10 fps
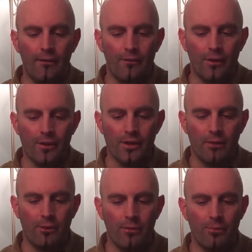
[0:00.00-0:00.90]
First
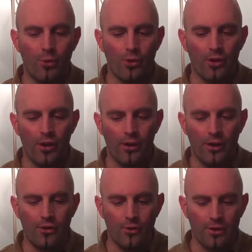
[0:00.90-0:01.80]
thing when I poured it out, I
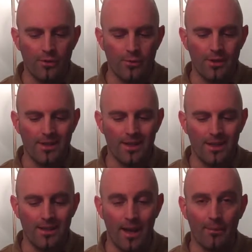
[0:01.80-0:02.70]
noticed was the
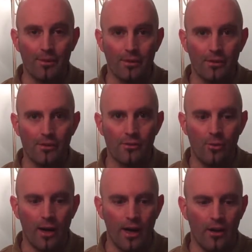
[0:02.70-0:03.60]
depth to it. There's
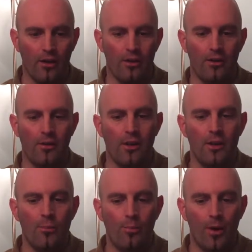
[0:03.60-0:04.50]
quite a lot of
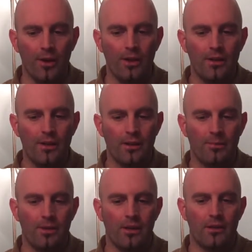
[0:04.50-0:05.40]
body to this
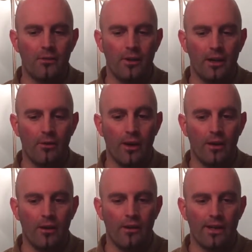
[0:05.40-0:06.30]
particular wine, quite a
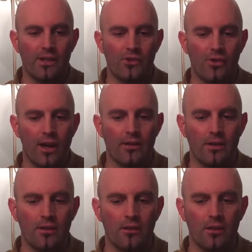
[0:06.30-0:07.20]
lot of
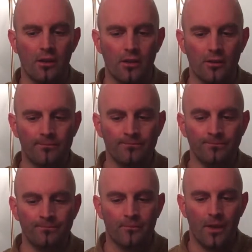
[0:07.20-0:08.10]
extraction and colour.
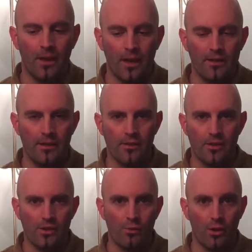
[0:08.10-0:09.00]
And actually
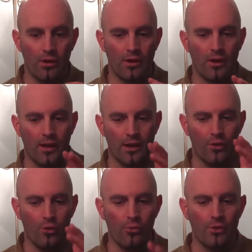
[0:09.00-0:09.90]
just swirling it, I can
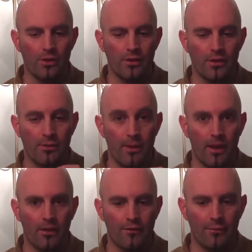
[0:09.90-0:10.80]
almost
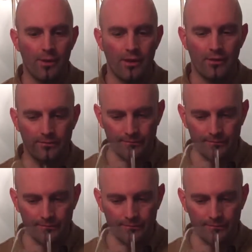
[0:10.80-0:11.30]
smell it from here.